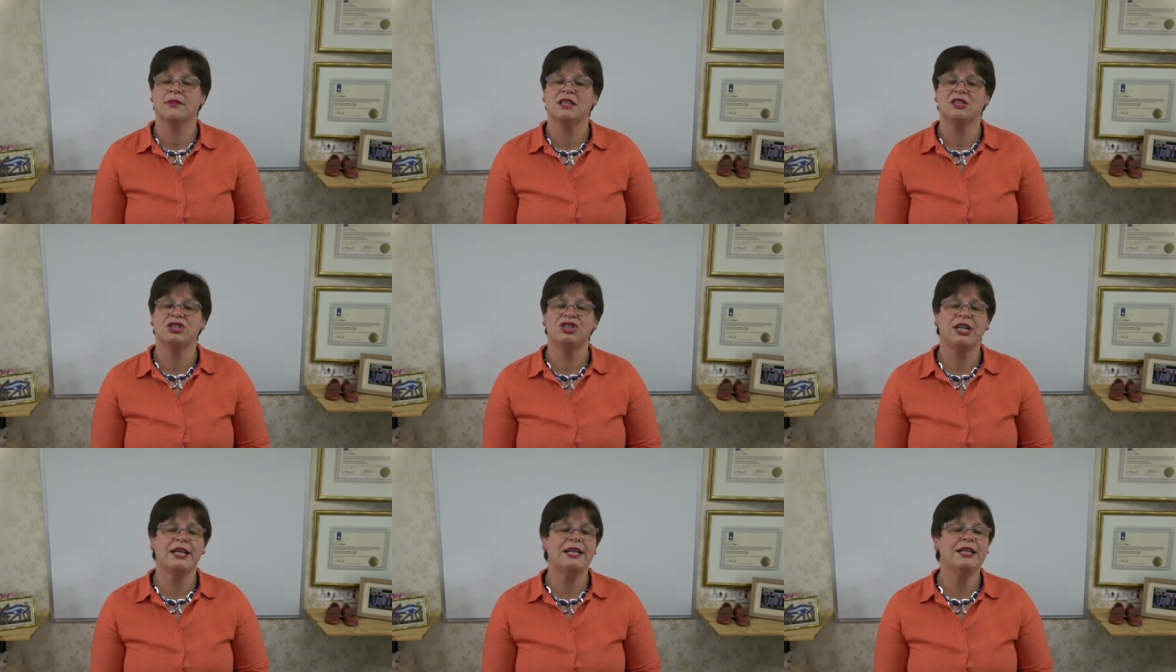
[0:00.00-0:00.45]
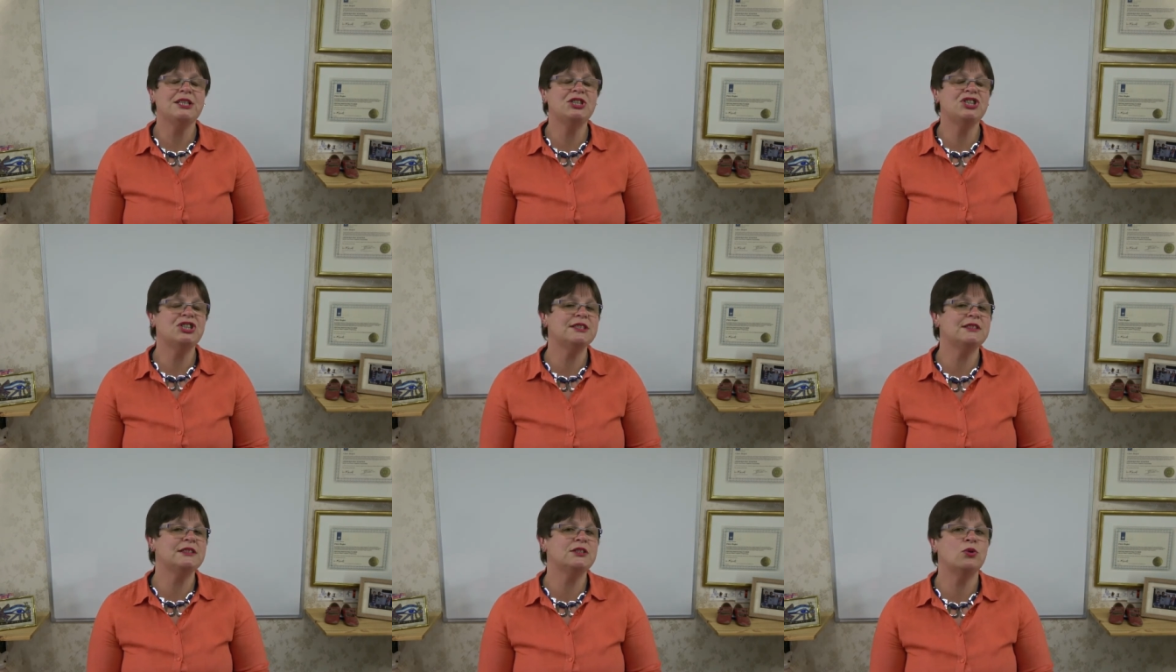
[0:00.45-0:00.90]

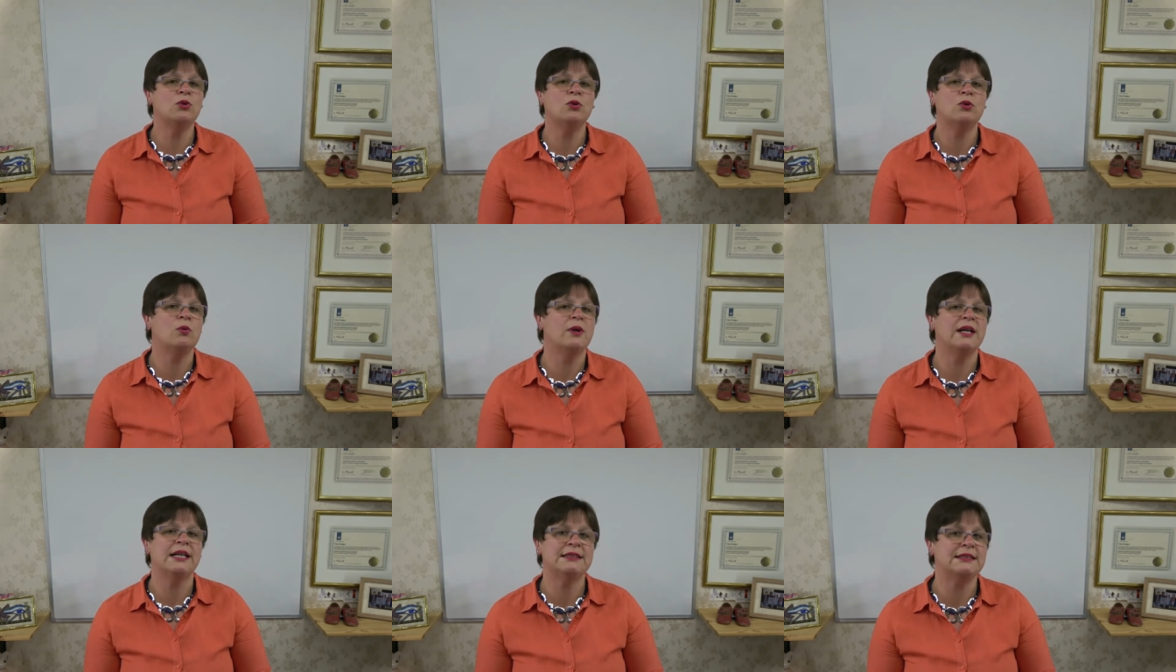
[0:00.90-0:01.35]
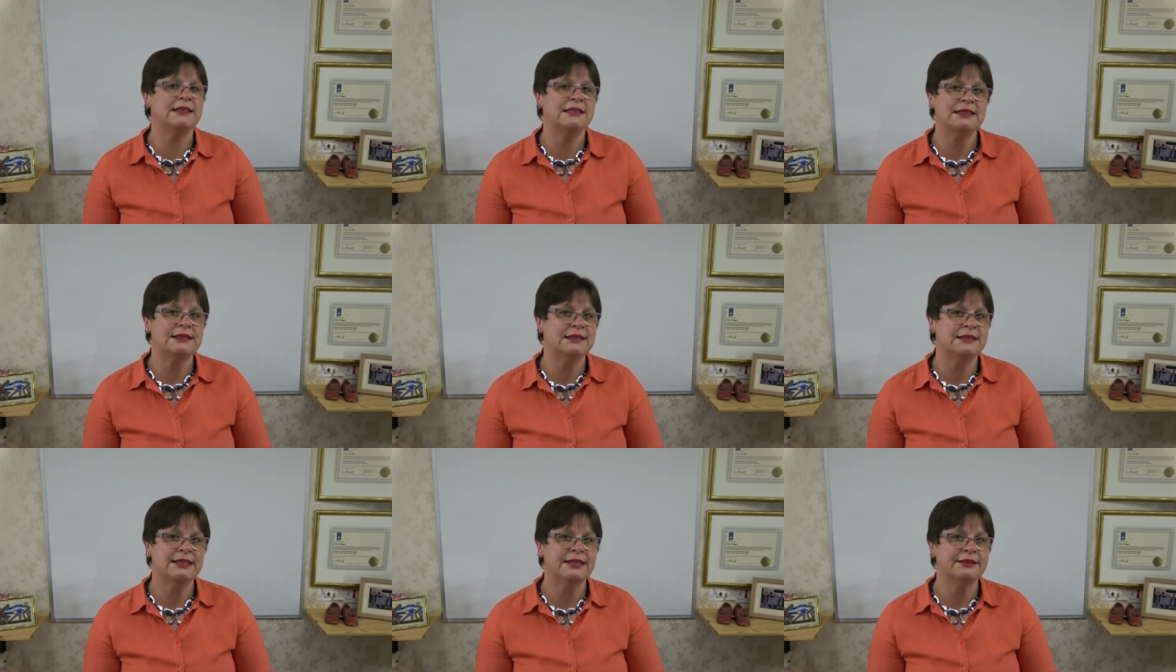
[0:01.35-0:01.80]
Change isn't always
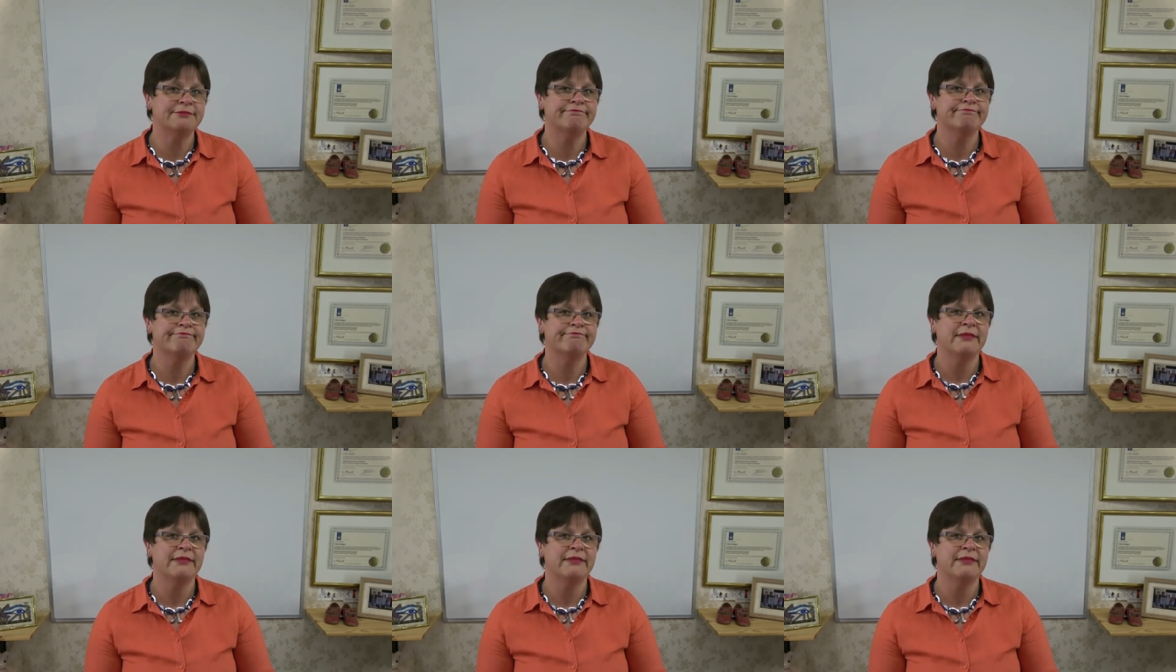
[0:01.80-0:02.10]
easy,